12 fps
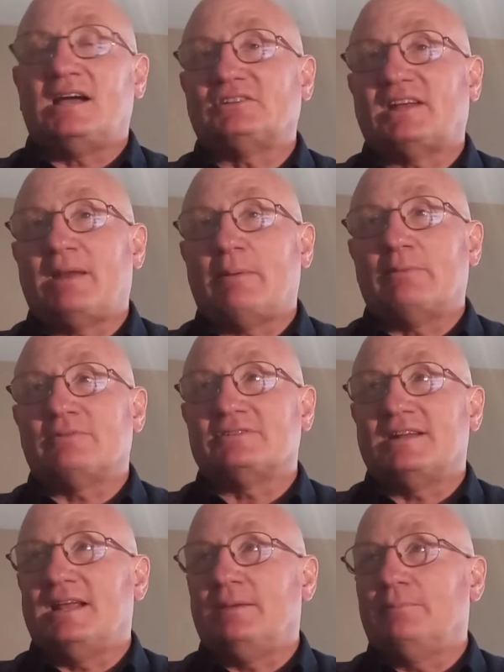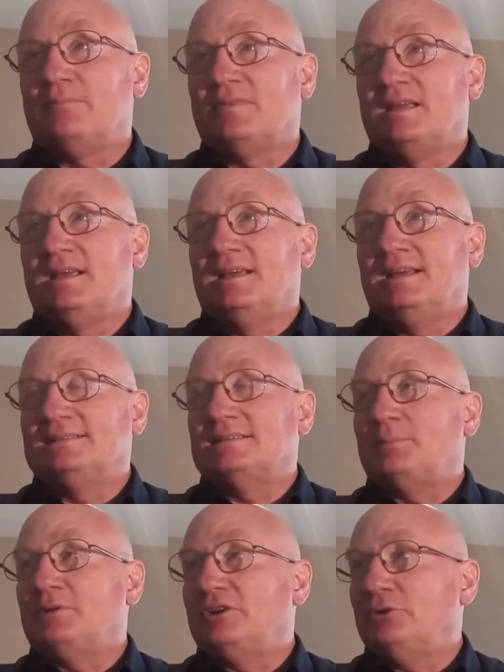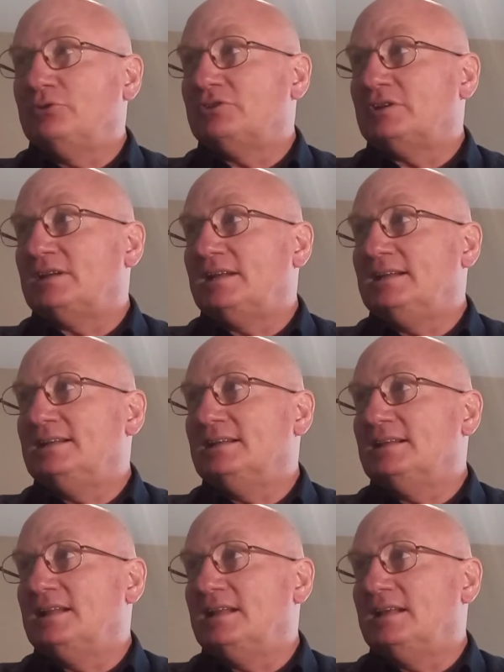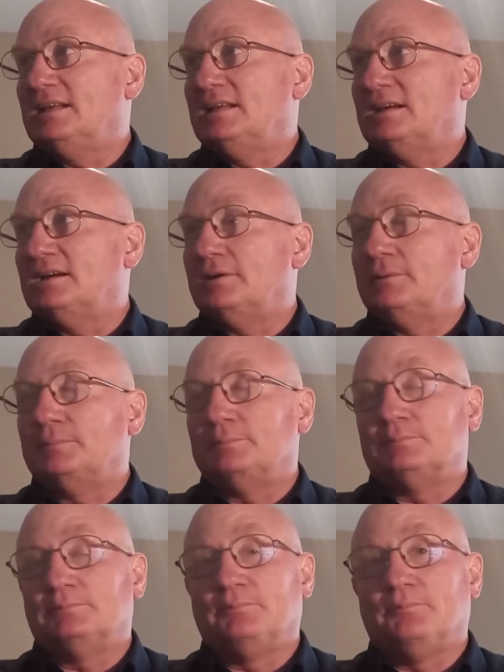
gosh, I can't remember his name. He's up in Houston. He did the um,